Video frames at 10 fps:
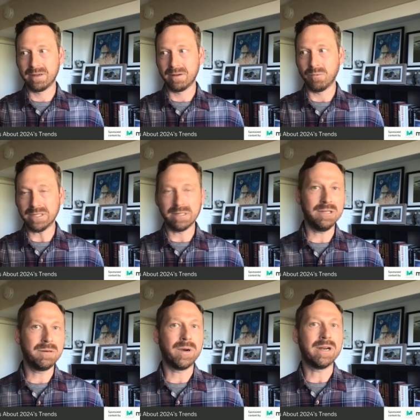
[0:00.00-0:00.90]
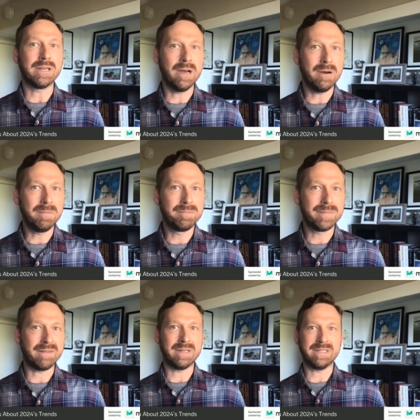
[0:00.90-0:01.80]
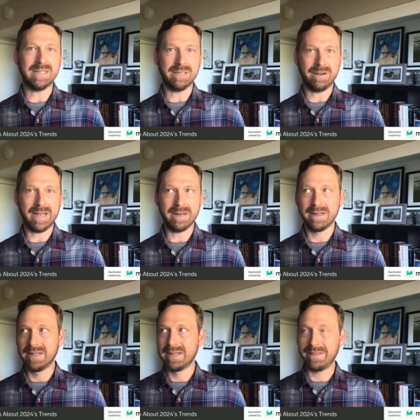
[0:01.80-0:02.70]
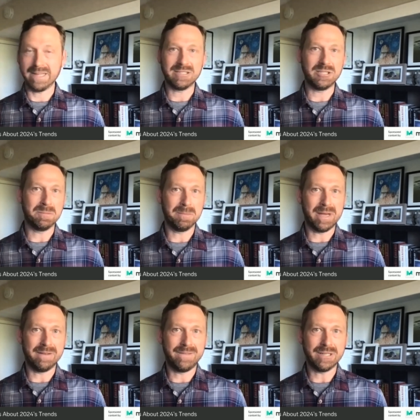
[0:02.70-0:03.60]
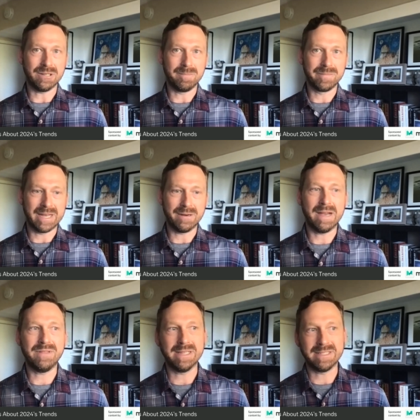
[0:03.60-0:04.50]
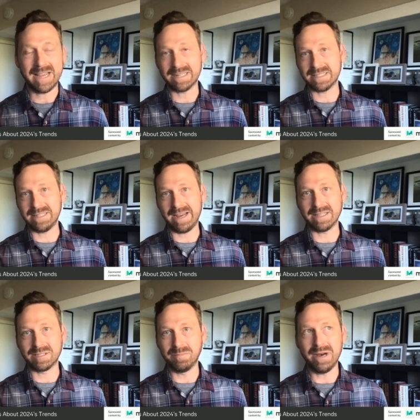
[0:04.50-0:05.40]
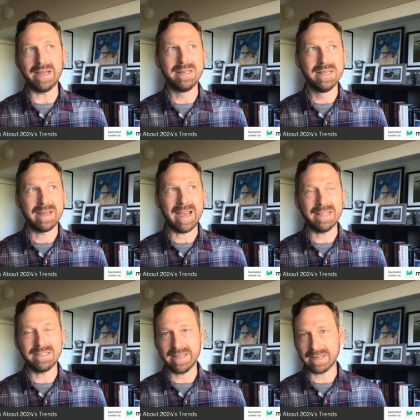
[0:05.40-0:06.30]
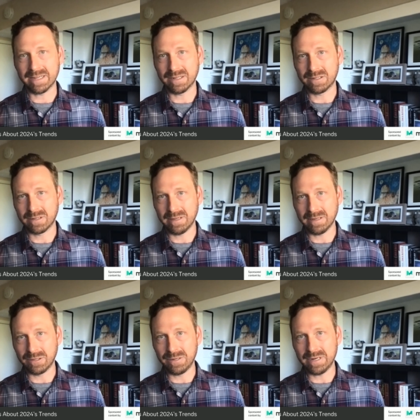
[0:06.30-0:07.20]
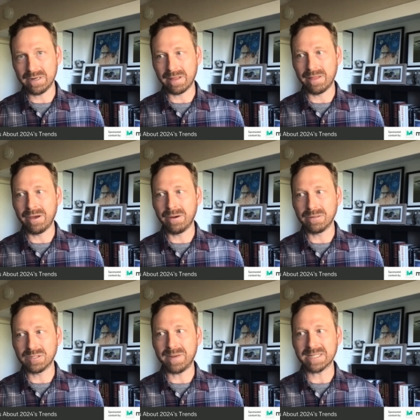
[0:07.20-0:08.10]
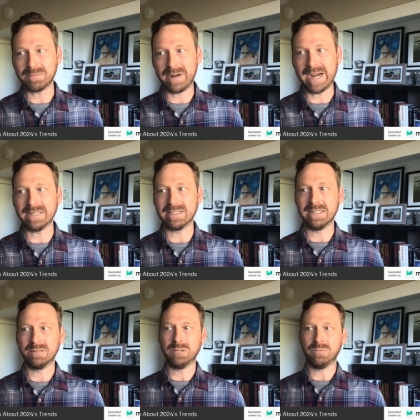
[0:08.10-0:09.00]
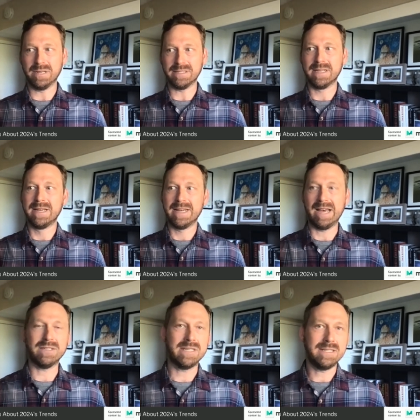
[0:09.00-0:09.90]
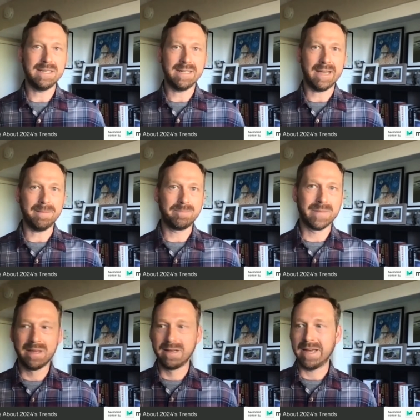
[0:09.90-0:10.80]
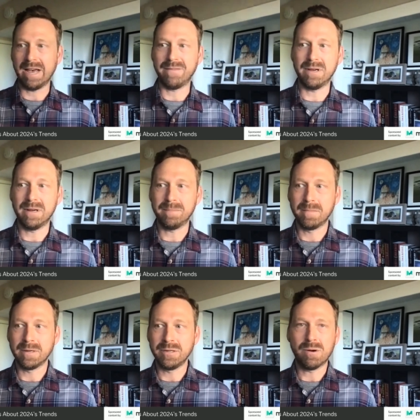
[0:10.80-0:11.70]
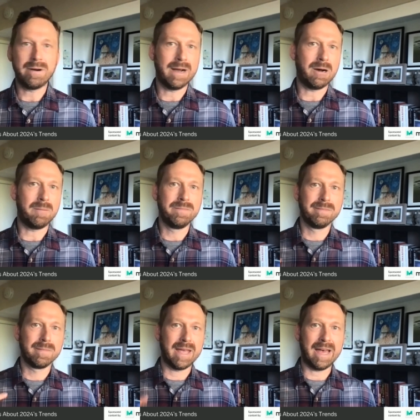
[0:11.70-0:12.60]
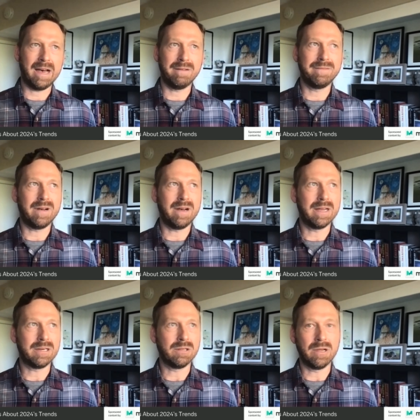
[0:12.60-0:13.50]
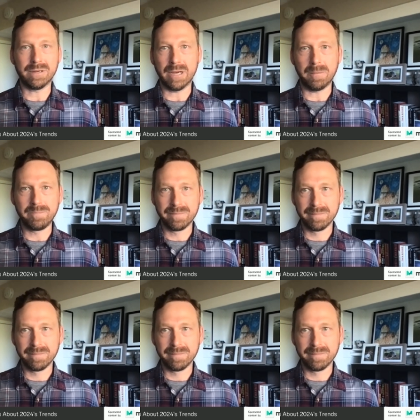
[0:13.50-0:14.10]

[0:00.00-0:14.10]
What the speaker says: what to do and where to go after they see your ad. That's super beneficial. I don't have the exact stats, but ads that included those best practices, which was have a CTA, have a URL, have your logo,